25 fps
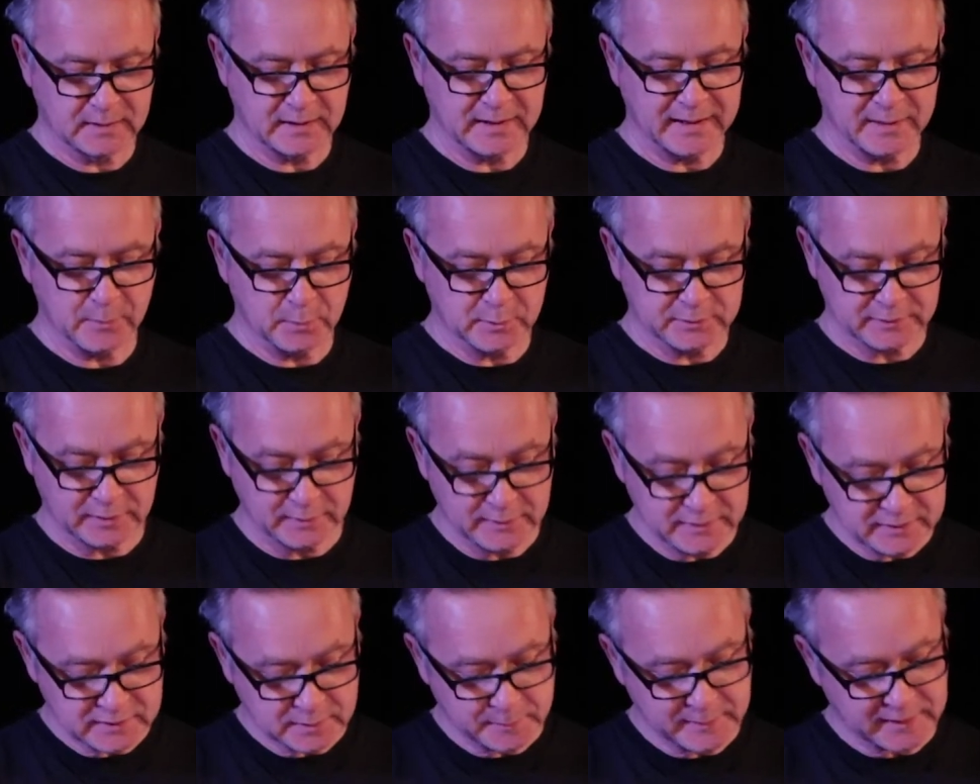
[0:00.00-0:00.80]
It was
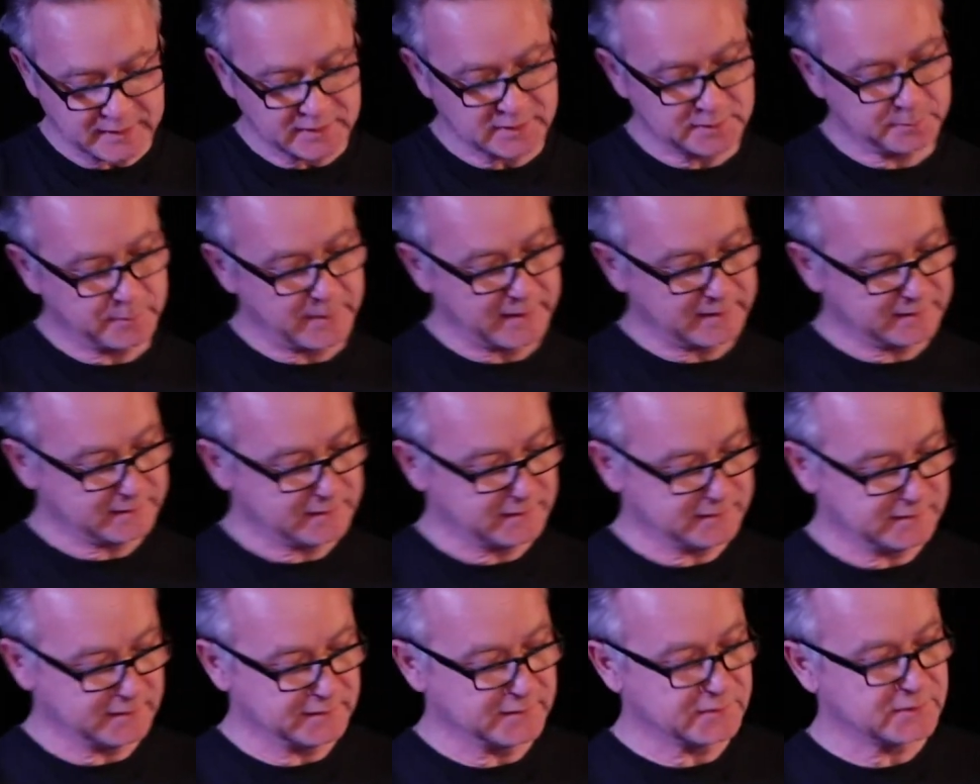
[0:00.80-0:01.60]
only to be
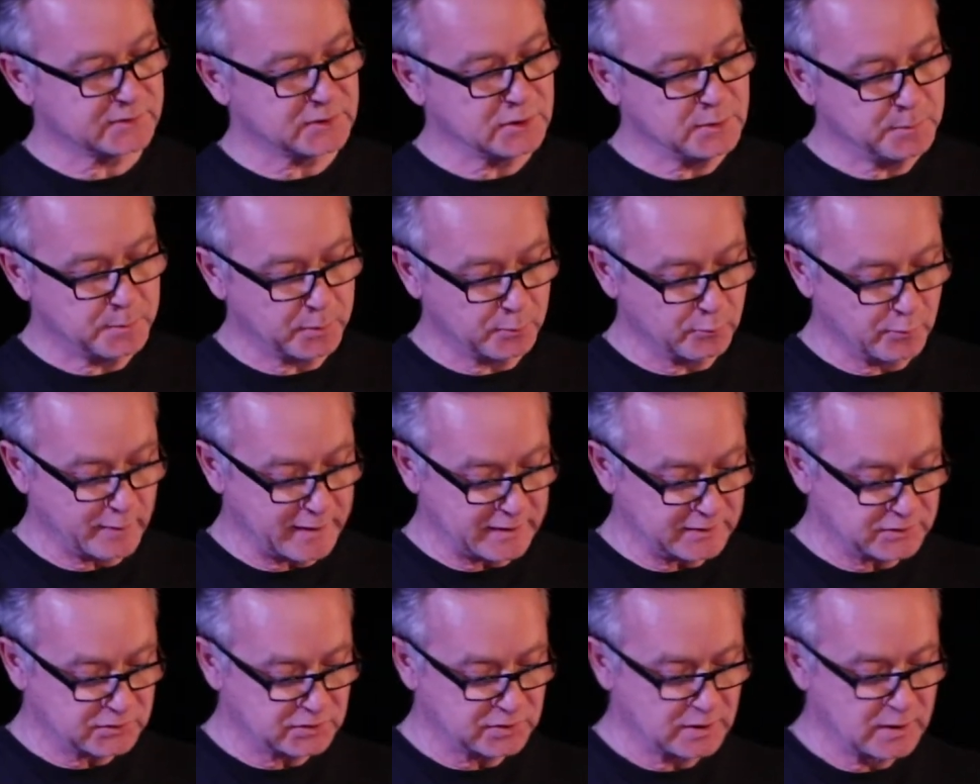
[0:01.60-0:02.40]
expected that the super
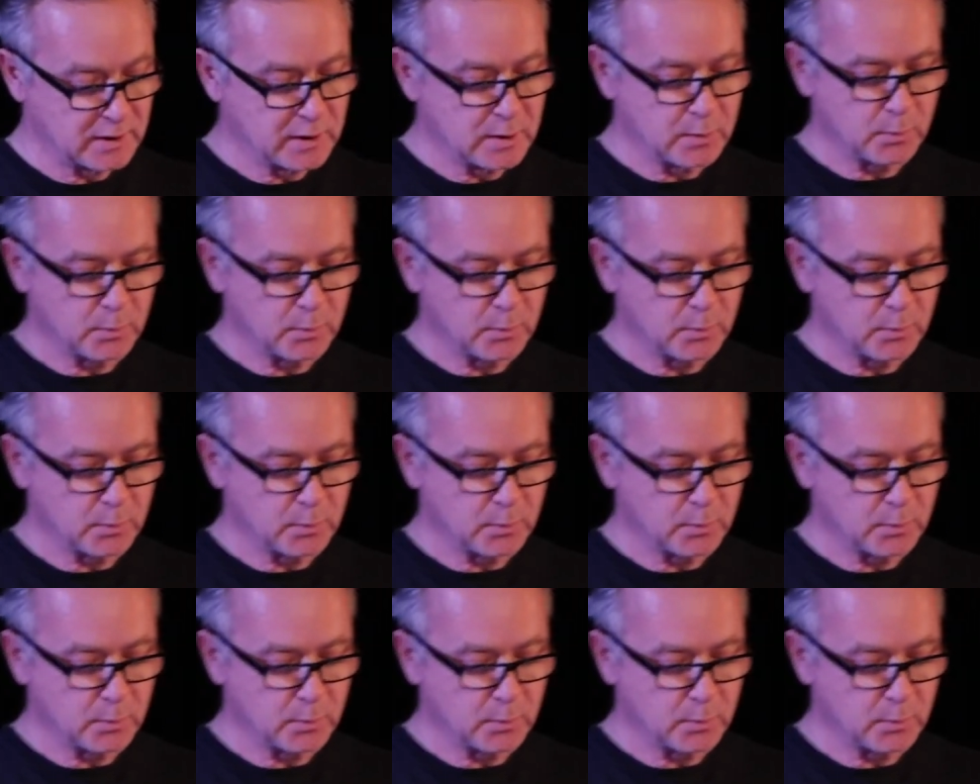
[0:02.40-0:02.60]
rich